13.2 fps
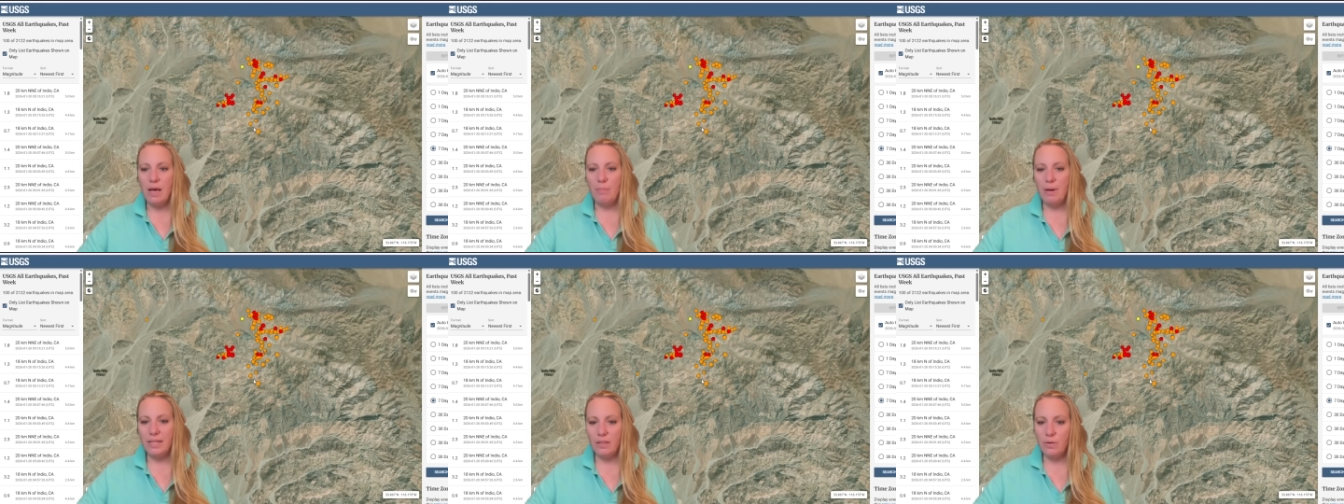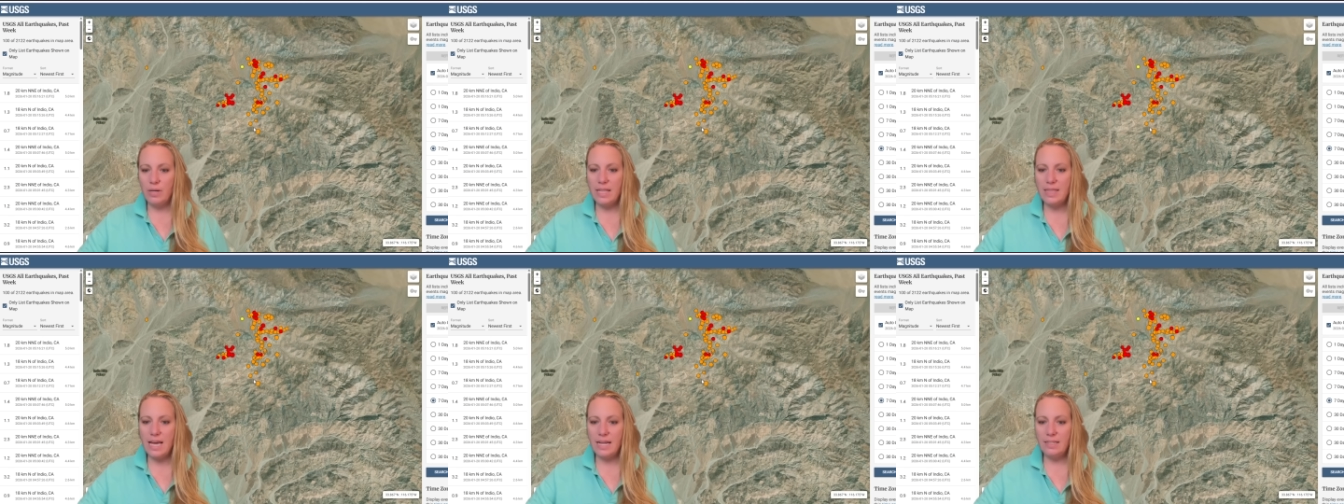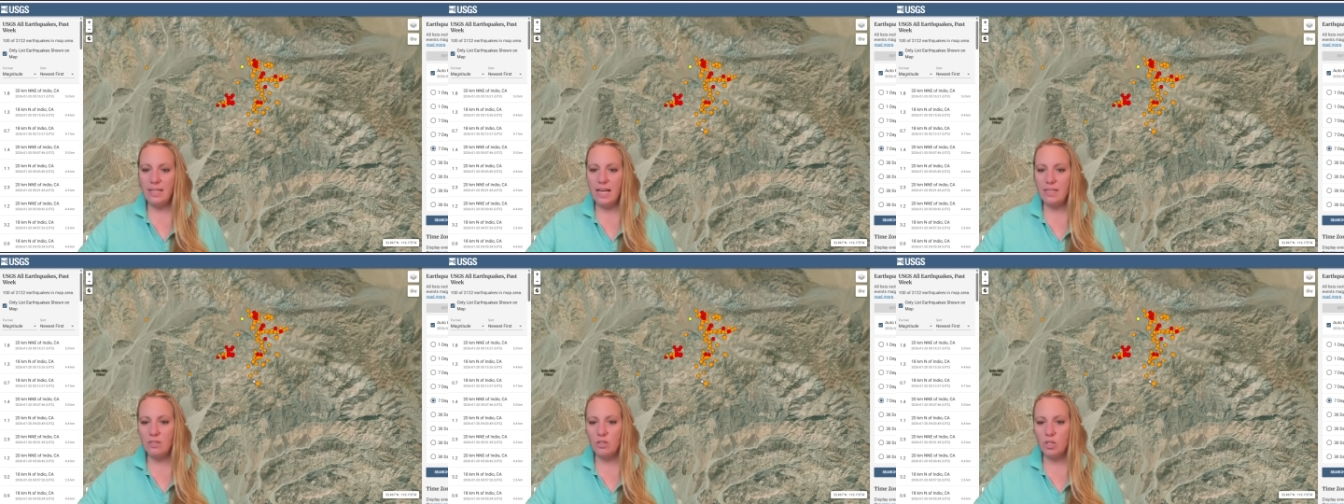But look at that
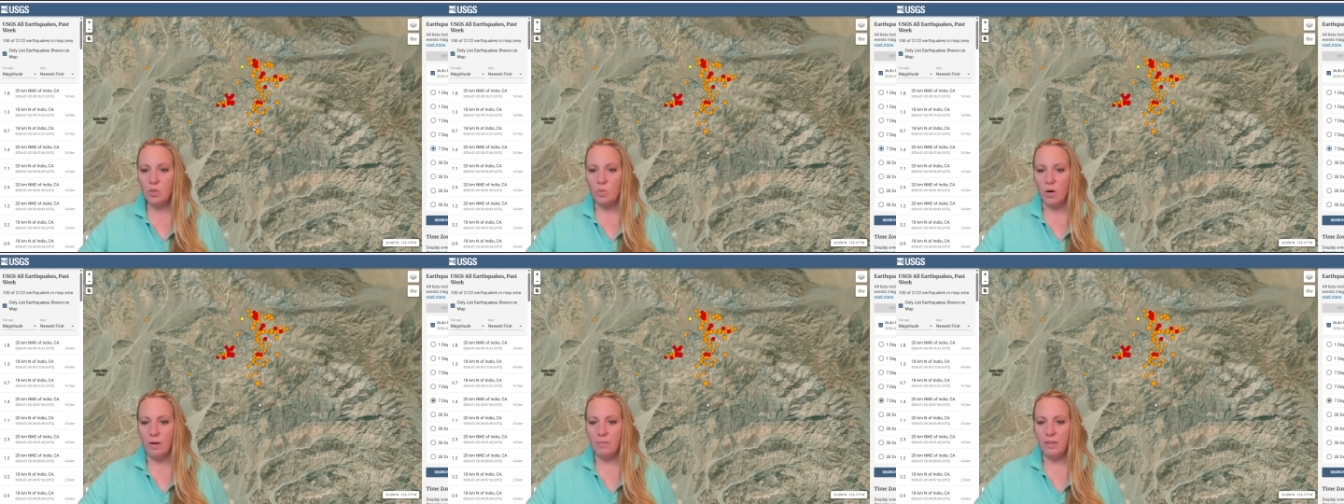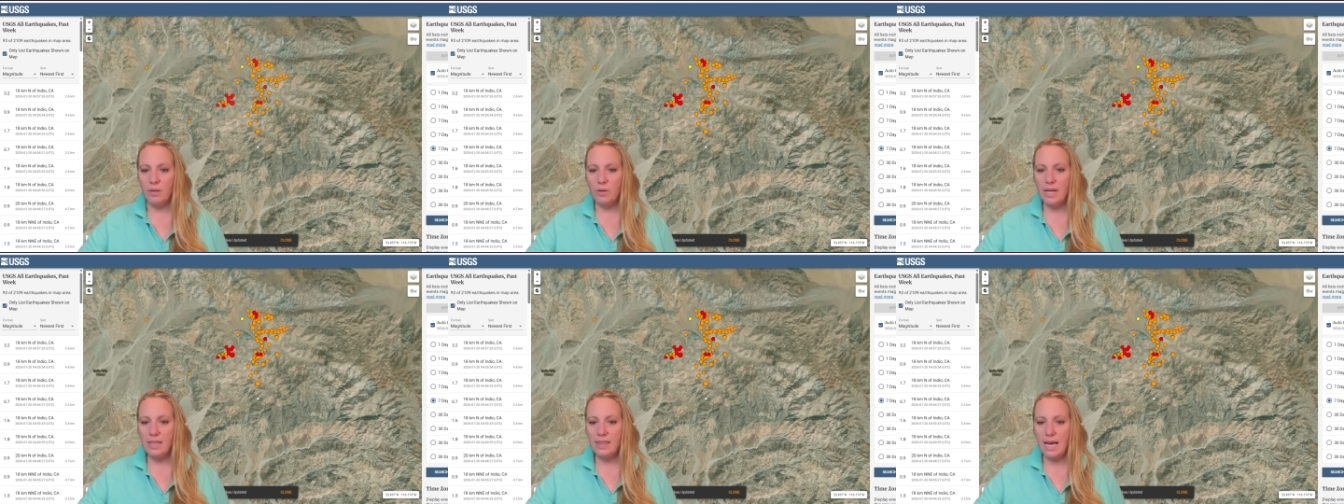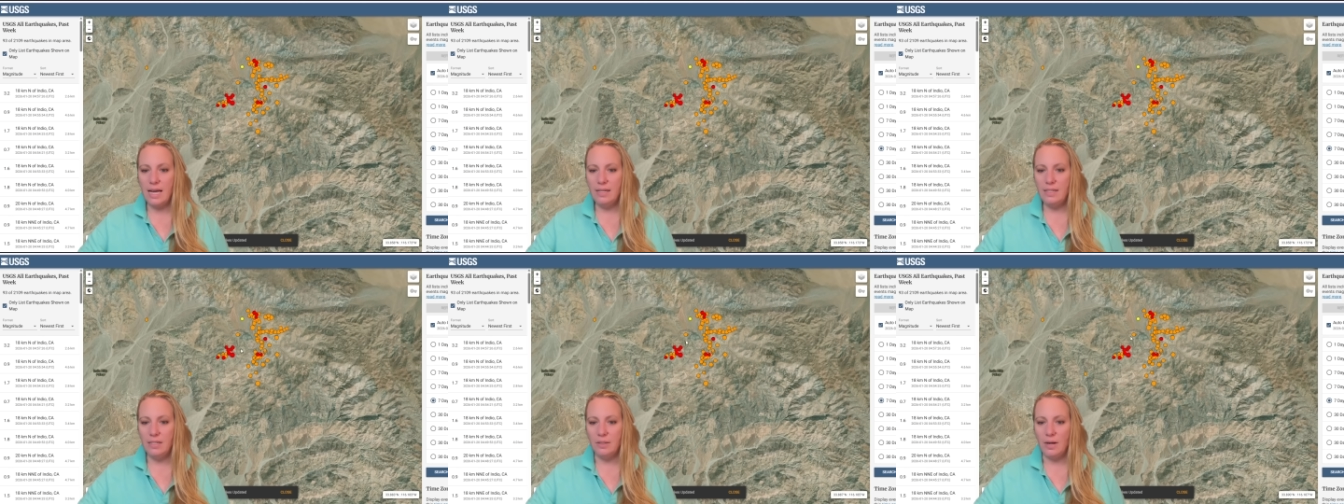cluster swarm. Look at
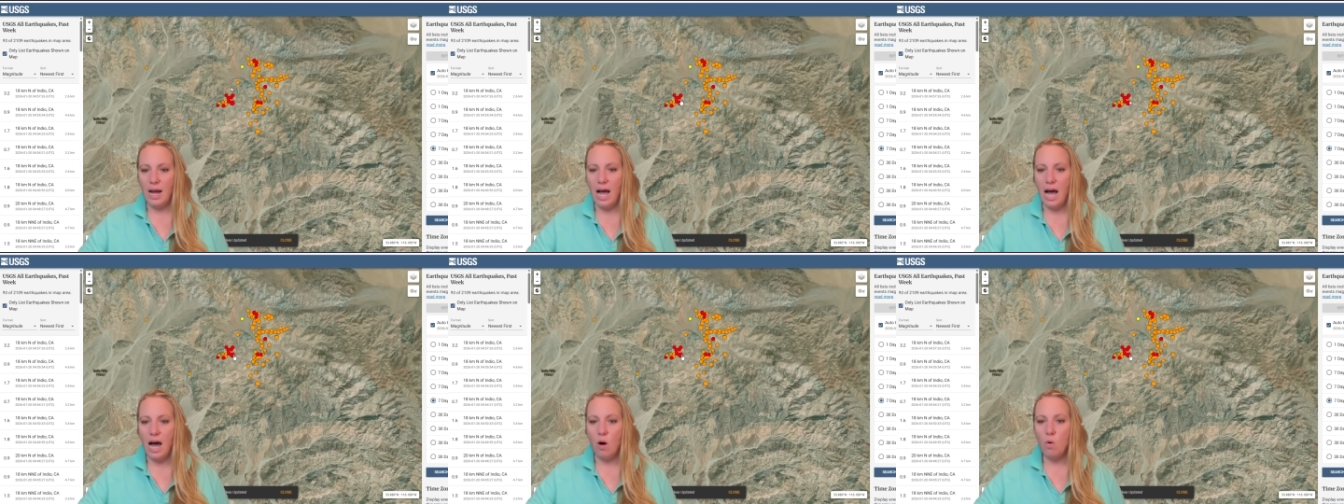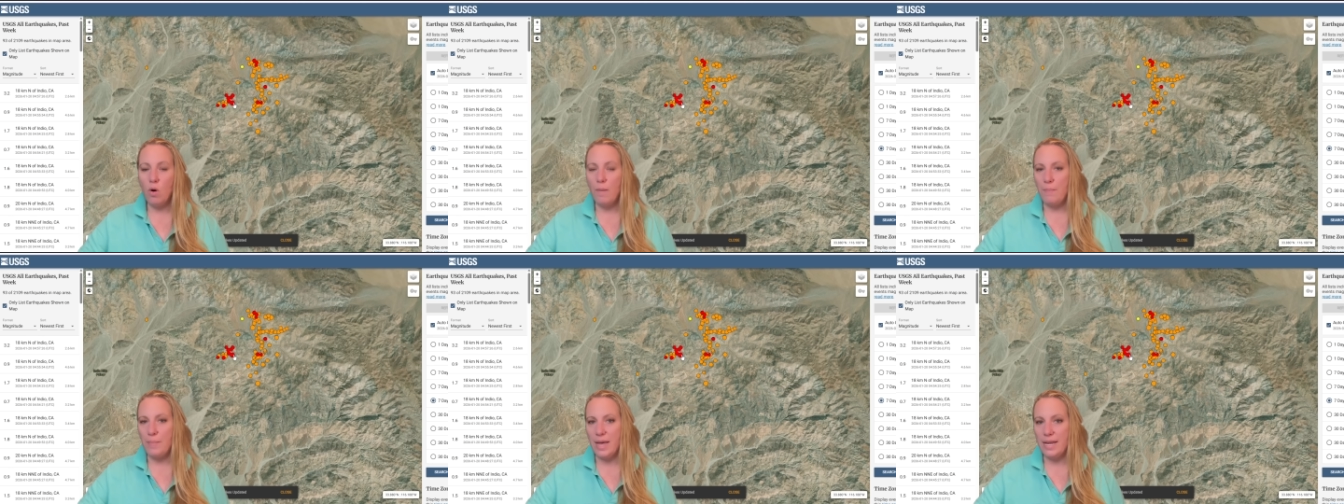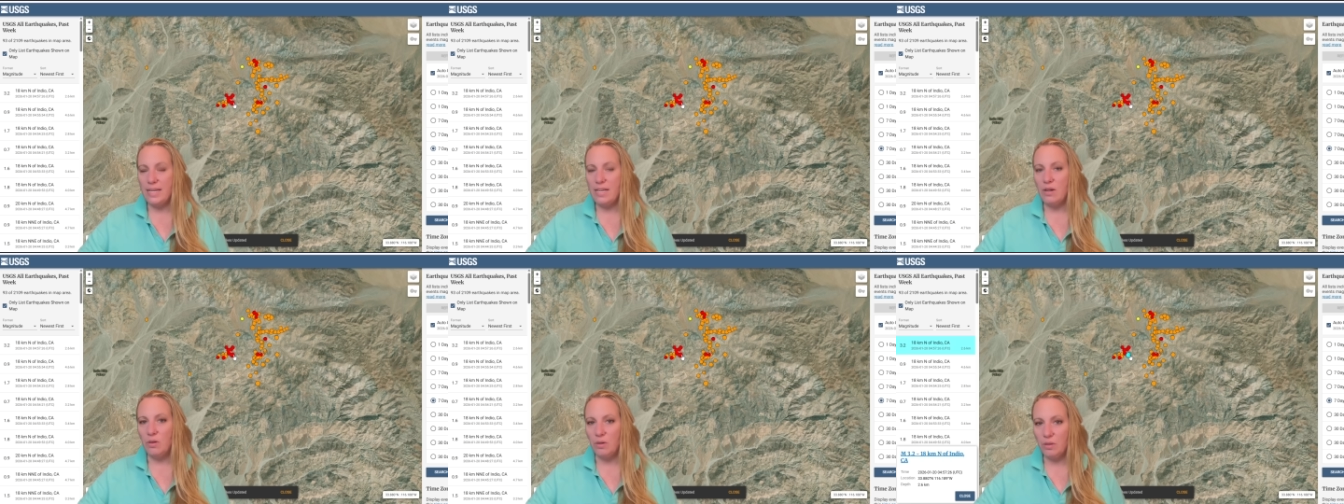that here. How
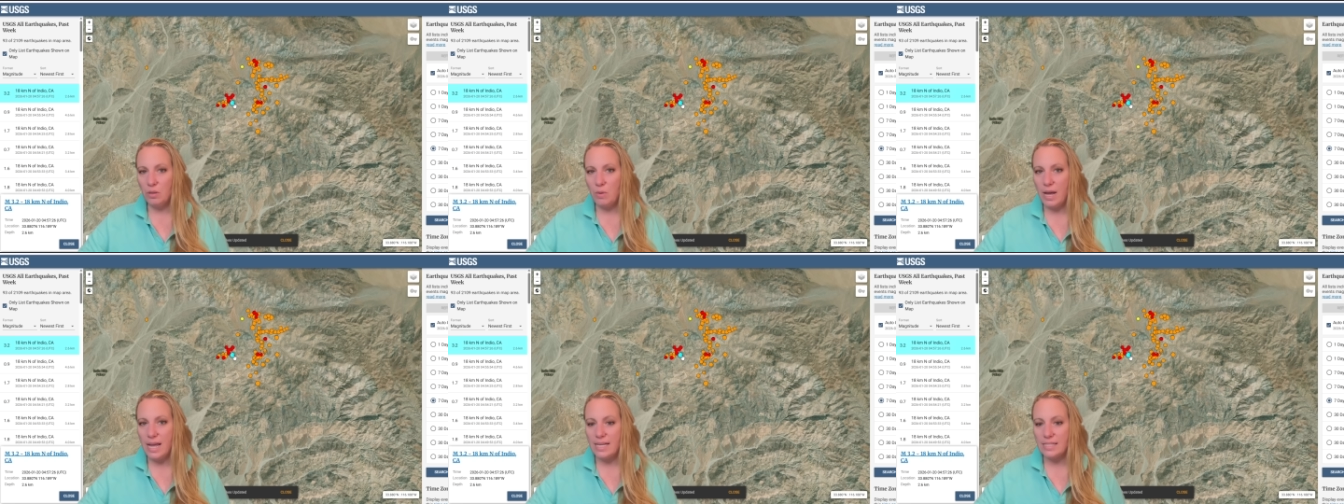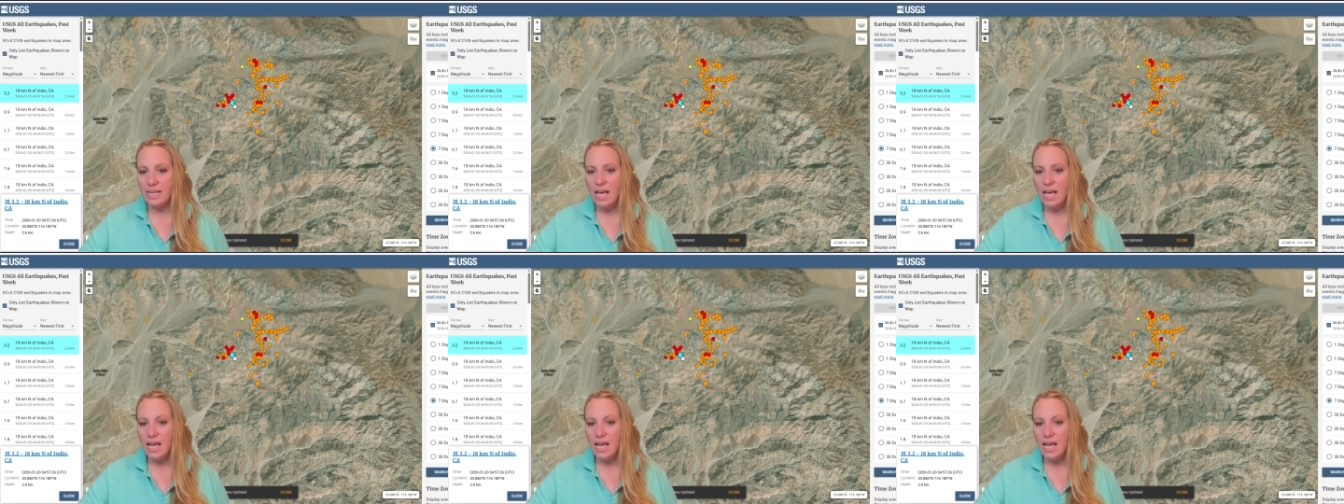many earthquakes